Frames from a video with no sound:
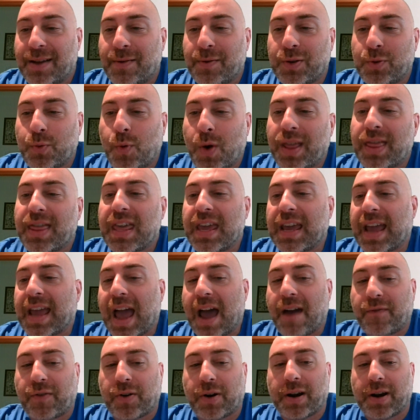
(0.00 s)
It was one thing
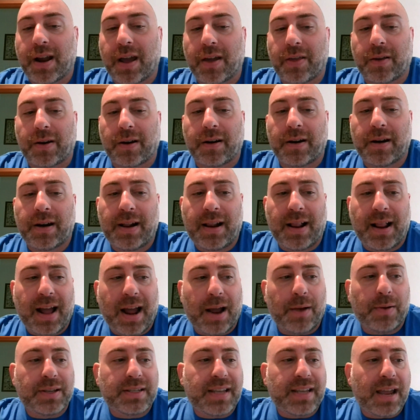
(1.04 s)
after another.
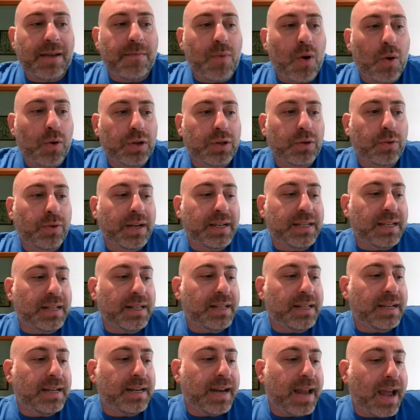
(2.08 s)
I would say most
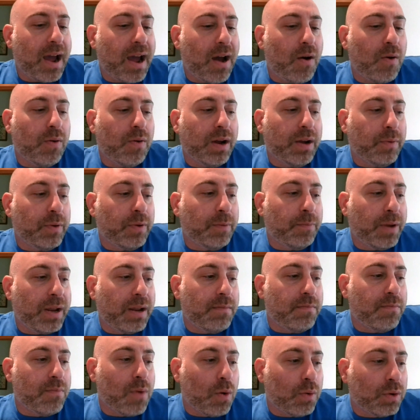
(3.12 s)
recently now it would
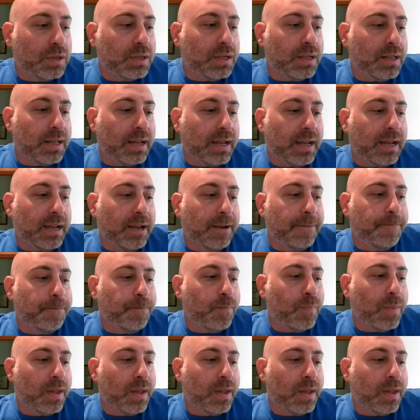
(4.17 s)
be mostly